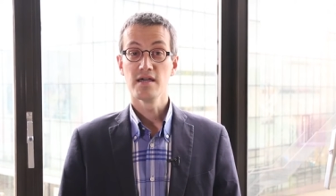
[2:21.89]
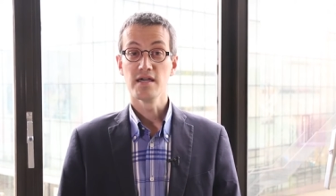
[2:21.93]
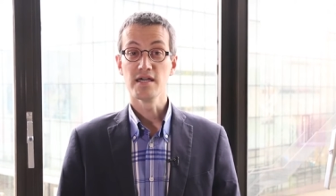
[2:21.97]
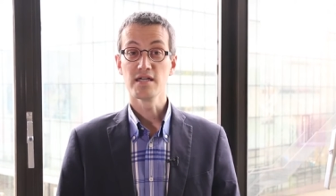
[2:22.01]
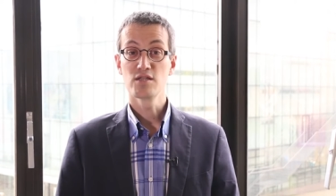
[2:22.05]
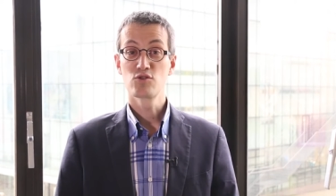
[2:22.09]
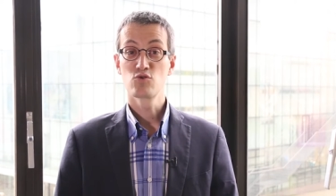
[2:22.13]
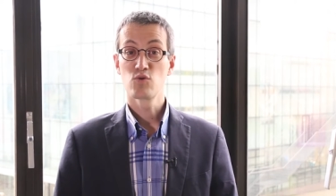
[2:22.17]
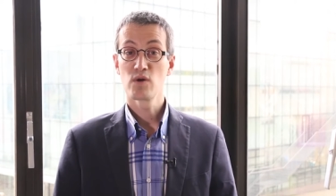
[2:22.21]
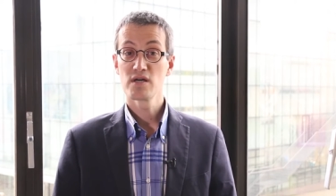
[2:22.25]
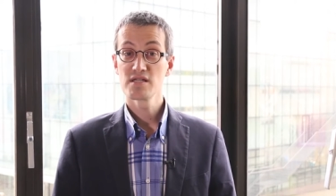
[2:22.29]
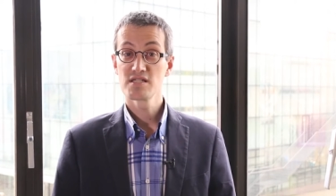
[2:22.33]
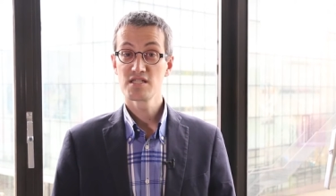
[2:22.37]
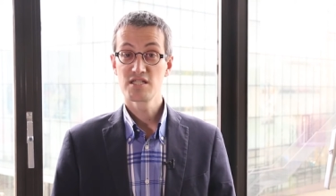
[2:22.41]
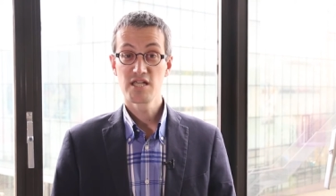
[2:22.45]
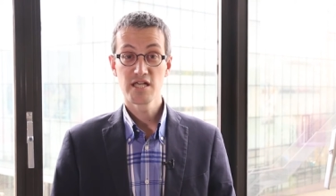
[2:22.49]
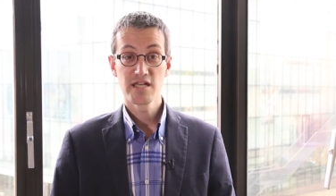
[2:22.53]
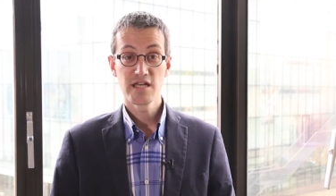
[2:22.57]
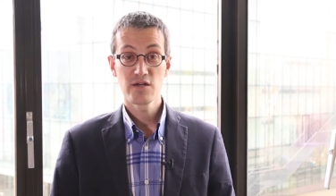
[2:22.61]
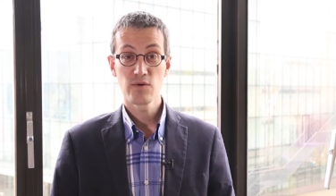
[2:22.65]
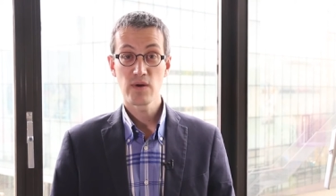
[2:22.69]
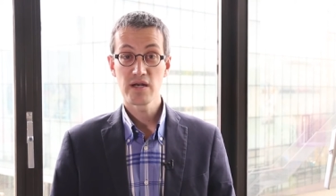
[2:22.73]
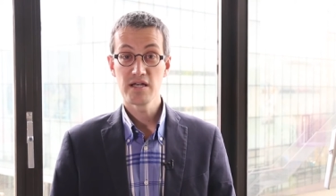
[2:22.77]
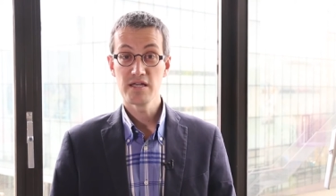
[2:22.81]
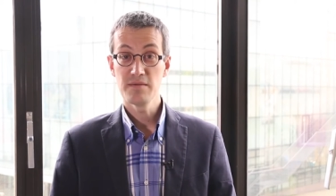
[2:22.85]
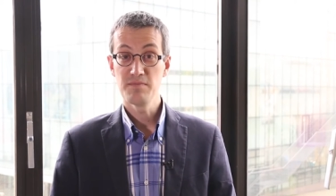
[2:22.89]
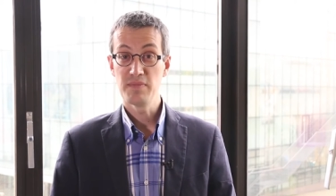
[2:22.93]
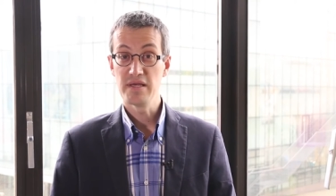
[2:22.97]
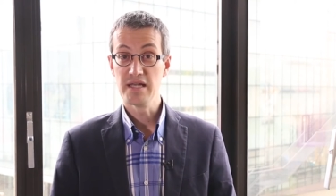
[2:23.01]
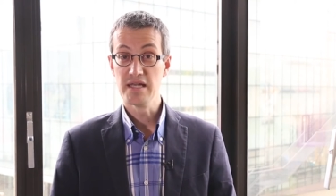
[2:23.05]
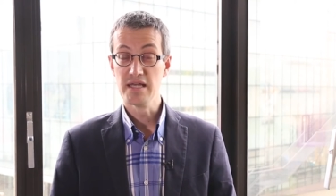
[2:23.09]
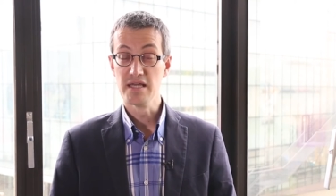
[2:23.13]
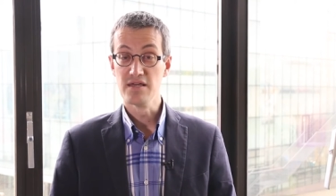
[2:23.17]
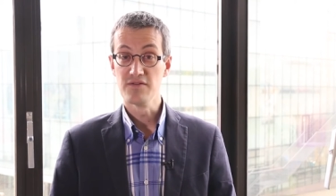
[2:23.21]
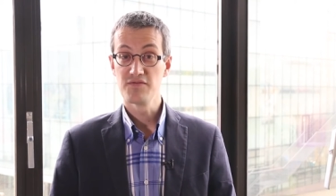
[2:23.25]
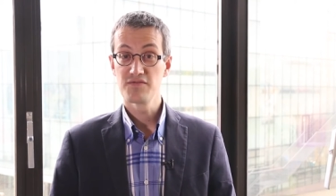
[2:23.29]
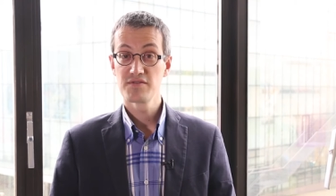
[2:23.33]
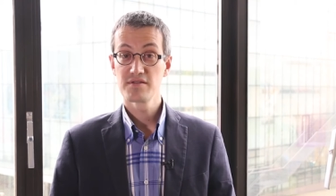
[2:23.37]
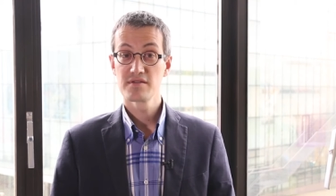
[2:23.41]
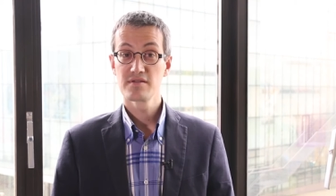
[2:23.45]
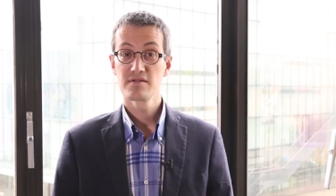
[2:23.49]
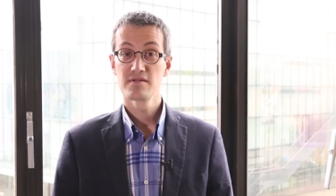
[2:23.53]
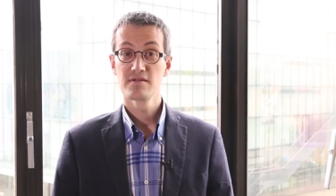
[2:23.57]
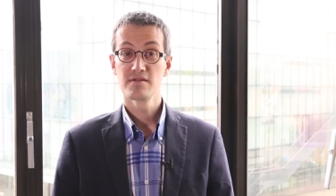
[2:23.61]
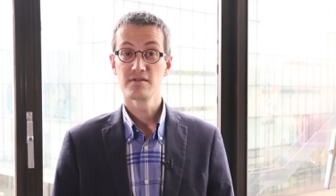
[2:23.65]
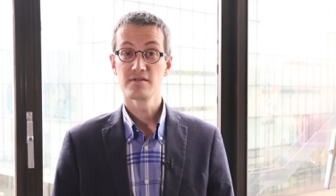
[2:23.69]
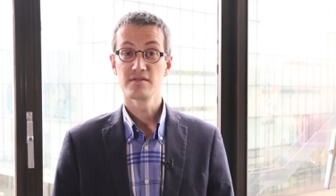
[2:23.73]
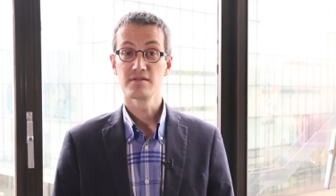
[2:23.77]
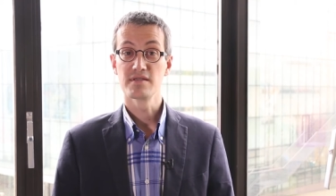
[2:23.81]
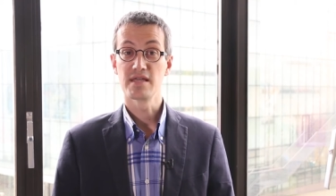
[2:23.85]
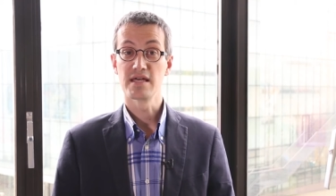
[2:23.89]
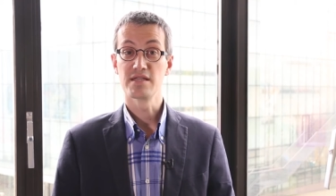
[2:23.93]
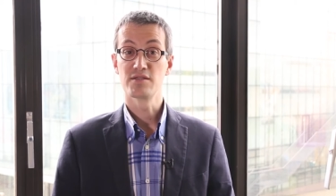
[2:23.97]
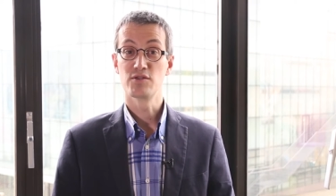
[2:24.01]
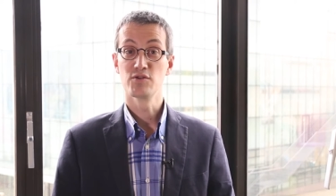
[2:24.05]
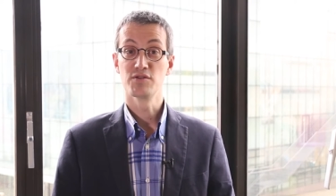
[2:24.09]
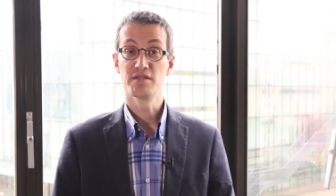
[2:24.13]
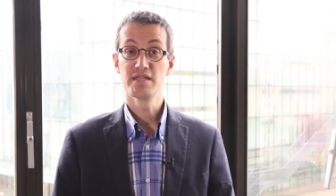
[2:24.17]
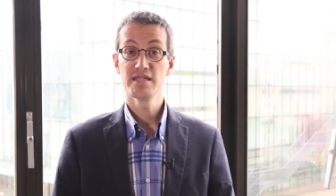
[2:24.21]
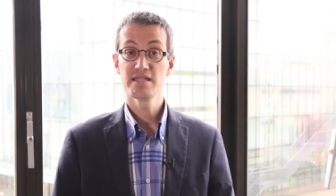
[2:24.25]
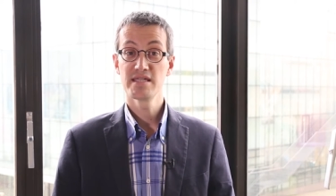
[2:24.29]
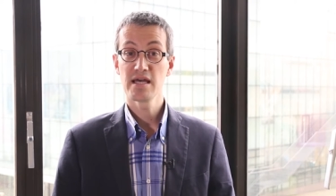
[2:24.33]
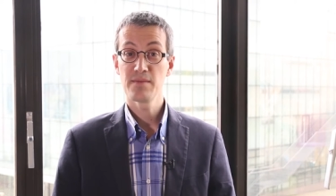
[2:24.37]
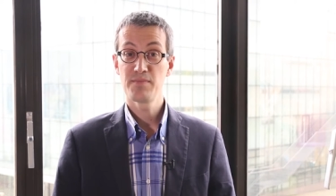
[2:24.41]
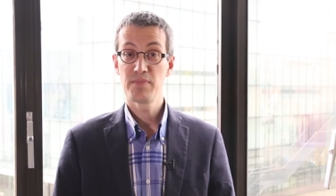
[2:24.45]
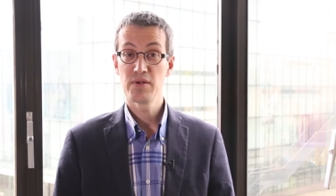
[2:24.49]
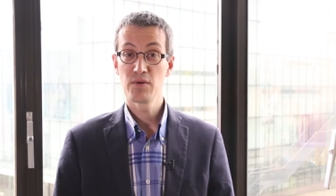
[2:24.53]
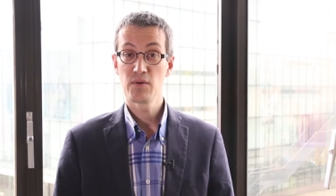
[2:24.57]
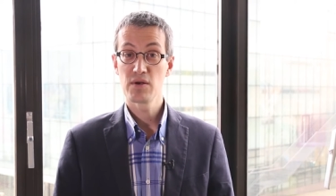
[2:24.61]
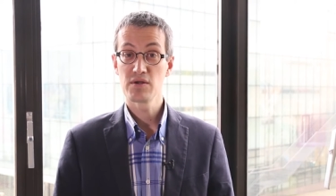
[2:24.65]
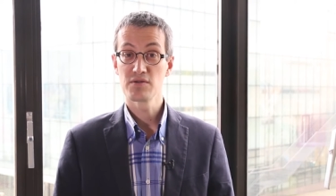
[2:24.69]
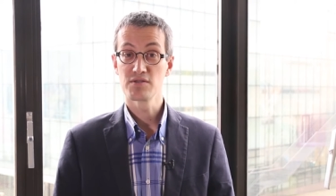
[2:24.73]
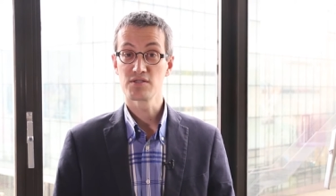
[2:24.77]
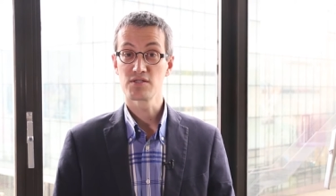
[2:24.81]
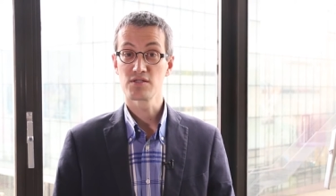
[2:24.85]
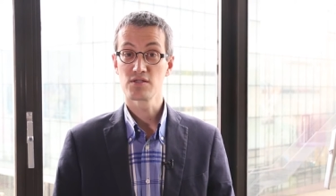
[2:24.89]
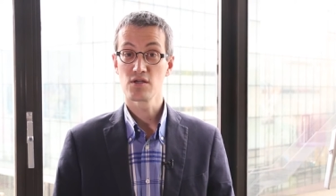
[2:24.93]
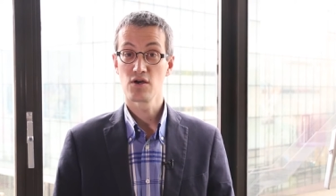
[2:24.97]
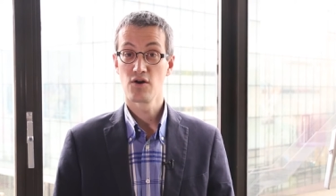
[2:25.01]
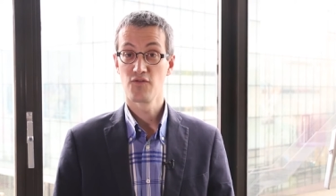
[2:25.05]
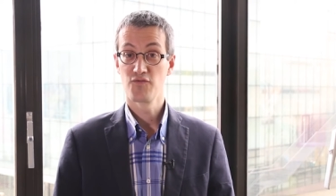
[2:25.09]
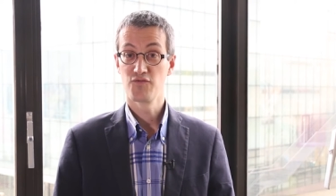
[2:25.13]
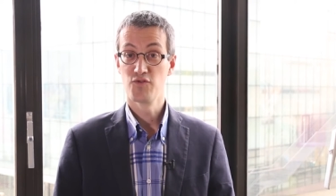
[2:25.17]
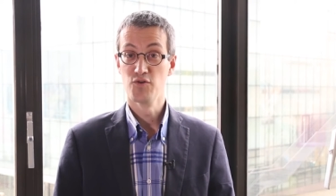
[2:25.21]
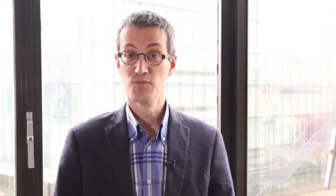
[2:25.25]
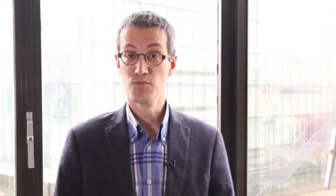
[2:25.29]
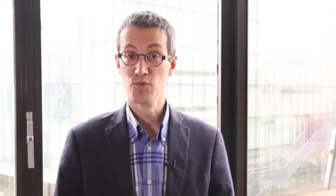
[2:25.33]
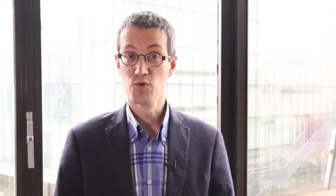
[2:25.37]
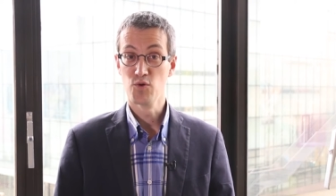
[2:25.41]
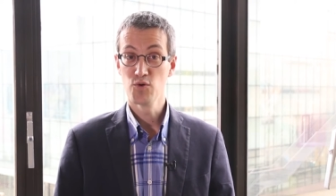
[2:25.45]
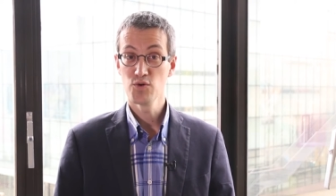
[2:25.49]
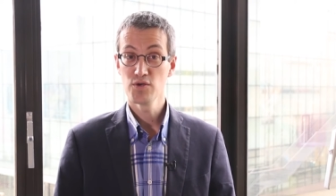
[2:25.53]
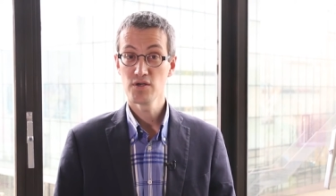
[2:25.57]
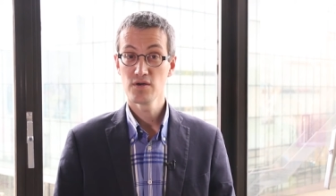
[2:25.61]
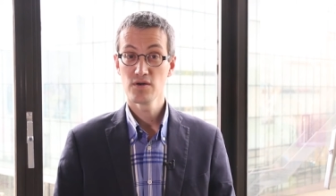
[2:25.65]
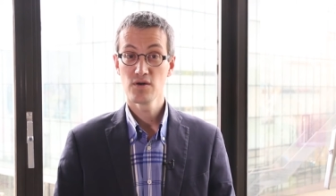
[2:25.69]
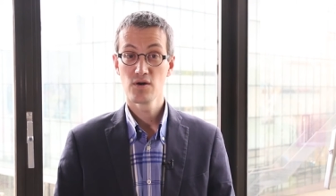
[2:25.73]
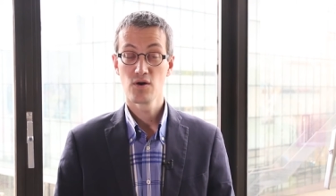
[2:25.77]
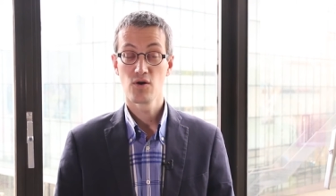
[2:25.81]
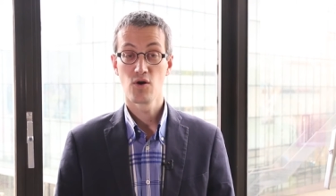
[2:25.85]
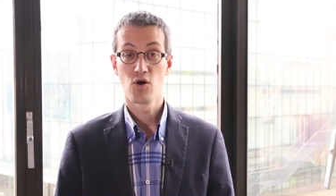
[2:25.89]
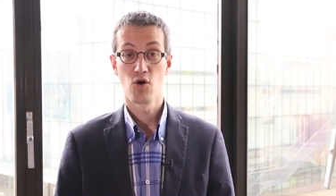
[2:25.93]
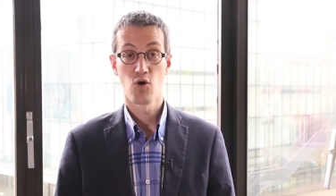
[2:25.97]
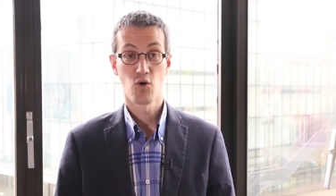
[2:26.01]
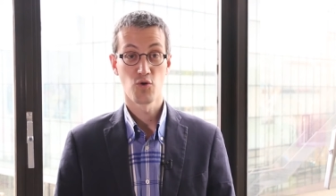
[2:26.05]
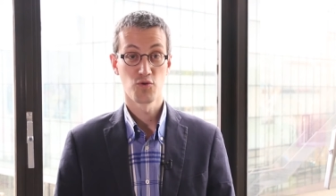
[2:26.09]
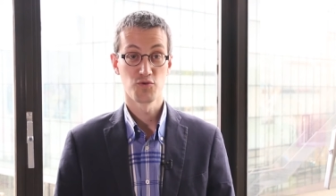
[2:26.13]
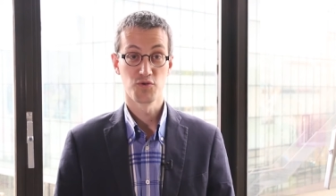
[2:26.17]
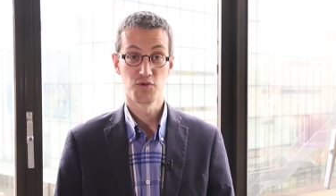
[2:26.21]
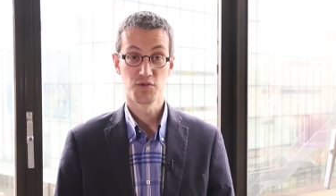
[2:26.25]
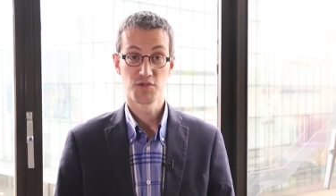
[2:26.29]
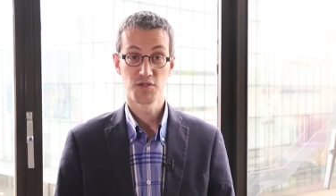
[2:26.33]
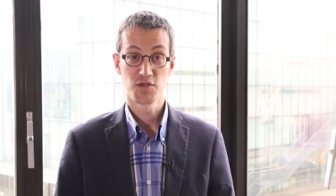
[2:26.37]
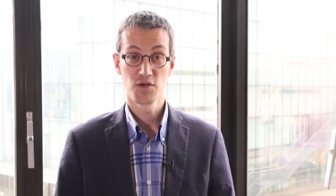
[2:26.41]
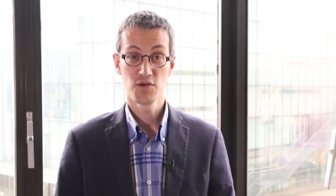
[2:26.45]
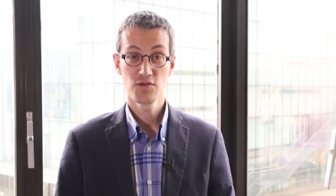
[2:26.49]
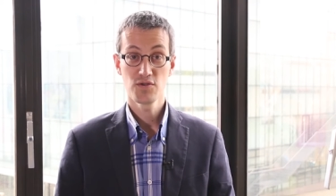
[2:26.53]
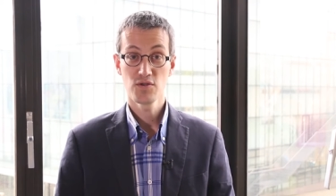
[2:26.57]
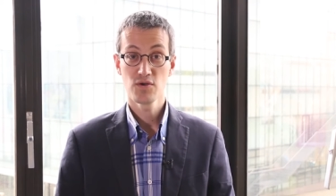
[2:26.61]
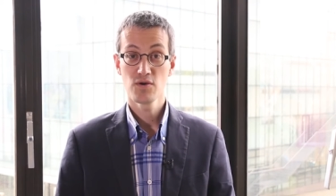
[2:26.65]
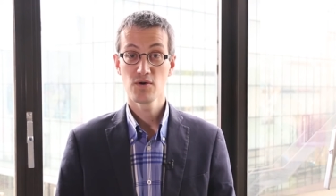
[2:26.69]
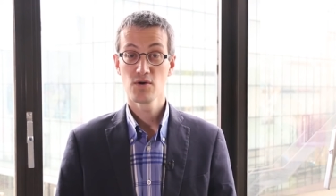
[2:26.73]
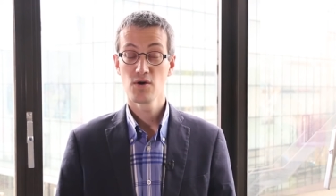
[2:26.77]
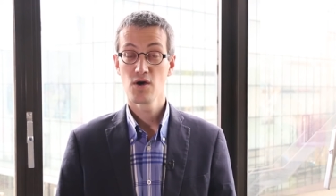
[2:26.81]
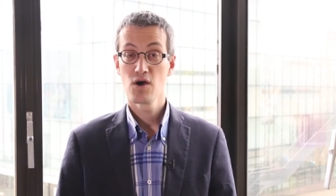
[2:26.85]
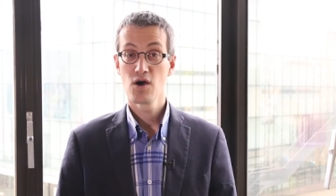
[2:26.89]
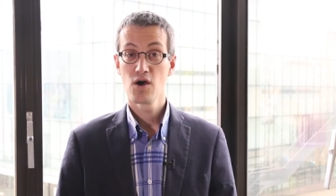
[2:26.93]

It was generally believed that the disappearance of the moon or the sun